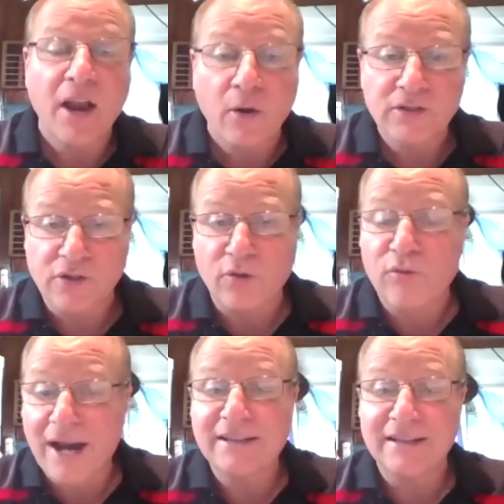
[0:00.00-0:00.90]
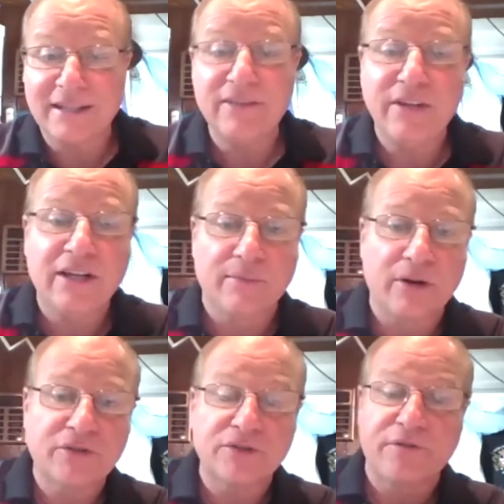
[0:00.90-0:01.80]
I also write the TV
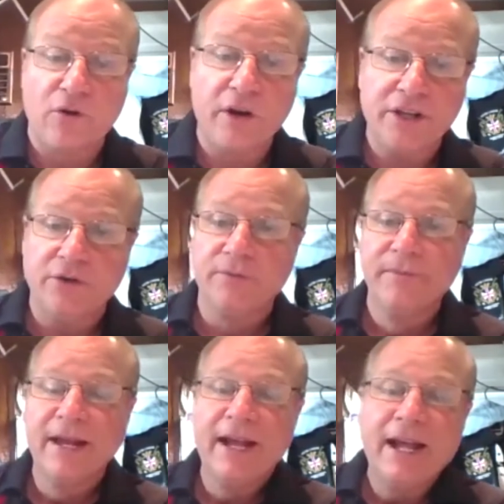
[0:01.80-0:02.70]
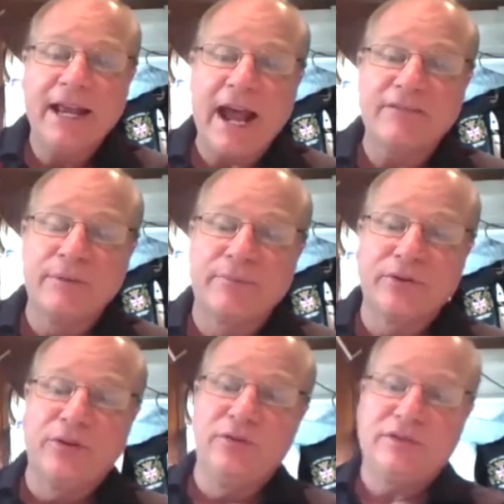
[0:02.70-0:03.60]
commercials for you and have them
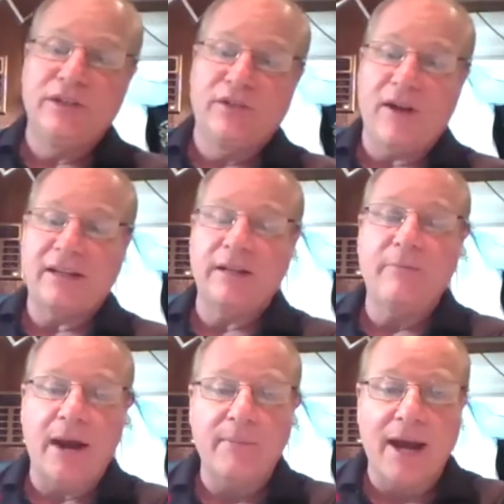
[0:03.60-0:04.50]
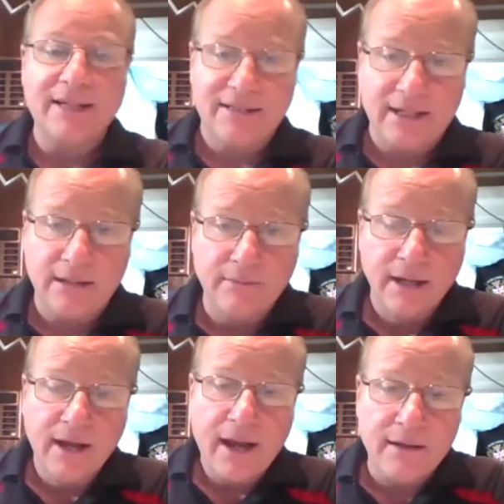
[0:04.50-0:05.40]
produced and directed by my
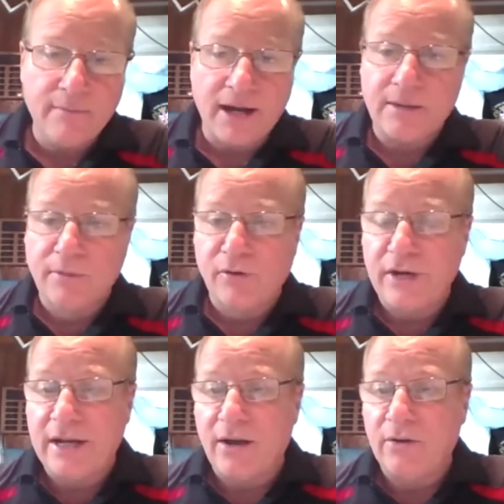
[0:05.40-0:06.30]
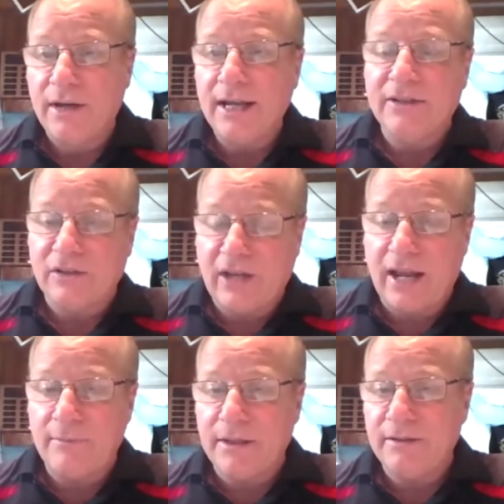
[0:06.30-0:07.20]
team at Mike Marino
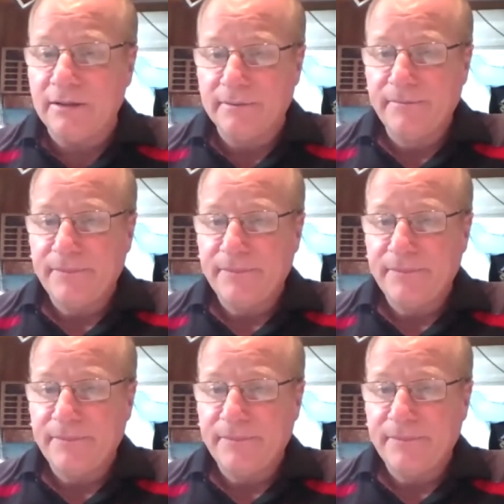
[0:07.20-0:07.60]
Entertainment.